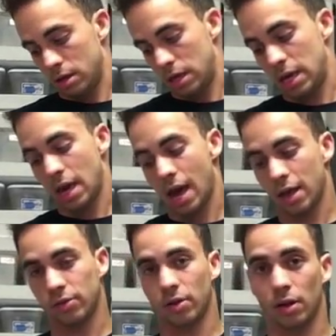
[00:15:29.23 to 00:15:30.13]
he
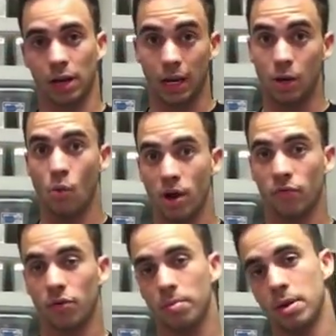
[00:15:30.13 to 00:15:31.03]
has a lily white
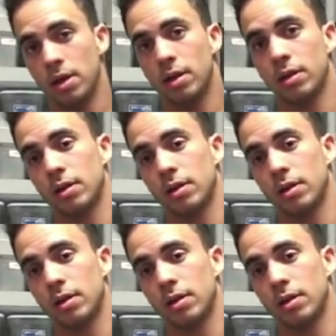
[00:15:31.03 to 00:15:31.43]
from me.